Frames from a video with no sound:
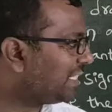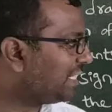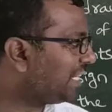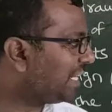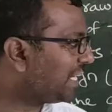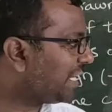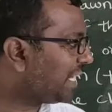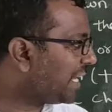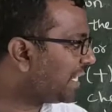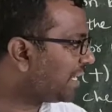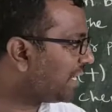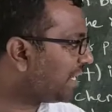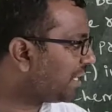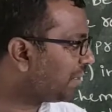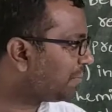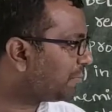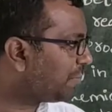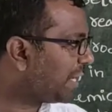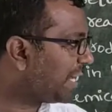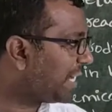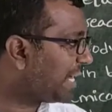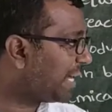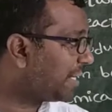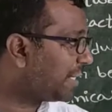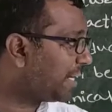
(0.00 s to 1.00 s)
indicated
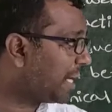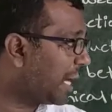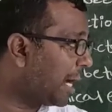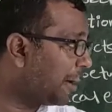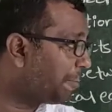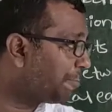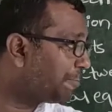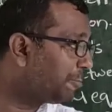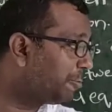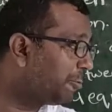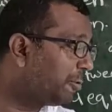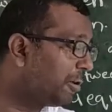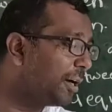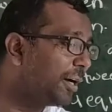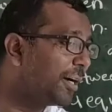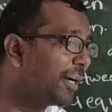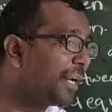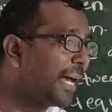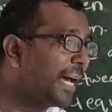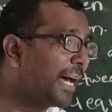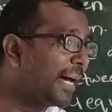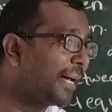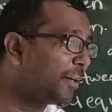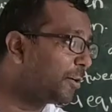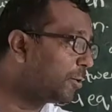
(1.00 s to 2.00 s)
by an upward
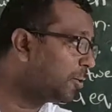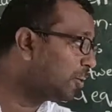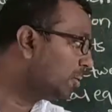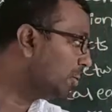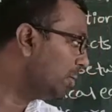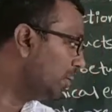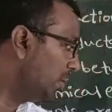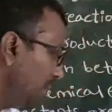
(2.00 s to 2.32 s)
arrow.